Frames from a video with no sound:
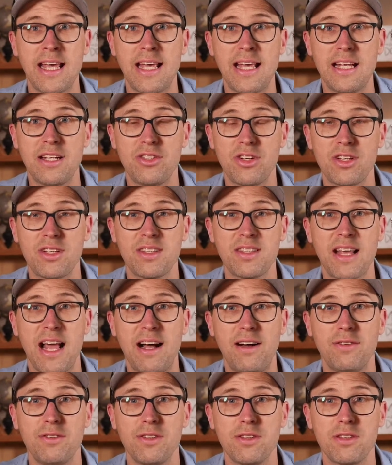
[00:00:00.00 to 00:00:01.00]
It just
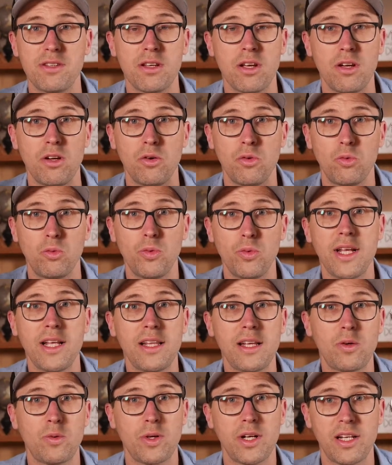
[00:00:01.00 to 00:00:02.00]
sounds
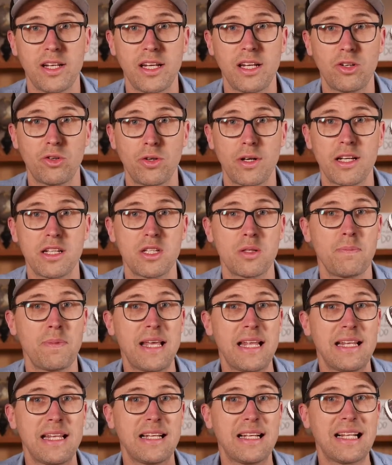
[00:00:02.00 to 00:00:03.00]
really, really crisp
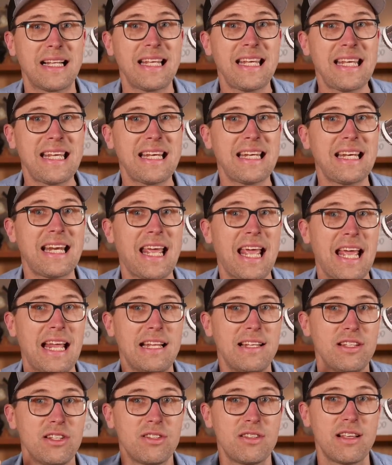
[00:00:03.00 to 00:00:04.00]
and clean
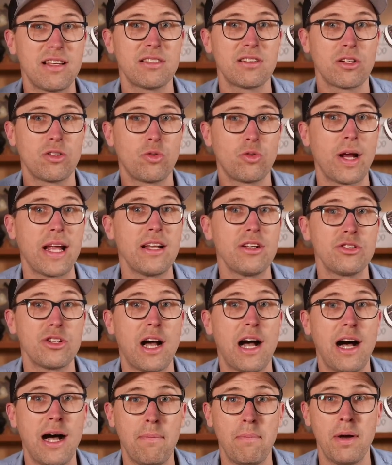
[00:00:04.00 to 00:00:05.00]
and just does a great
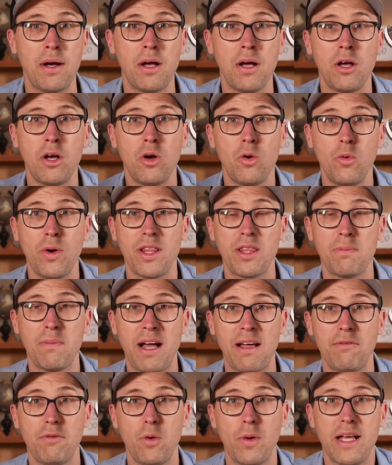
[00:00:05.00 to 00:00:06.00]
job with
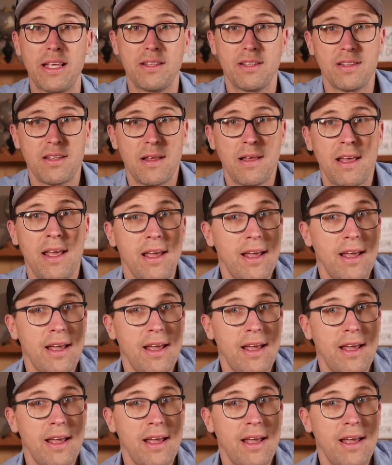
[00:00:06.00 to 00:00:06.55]
my voice.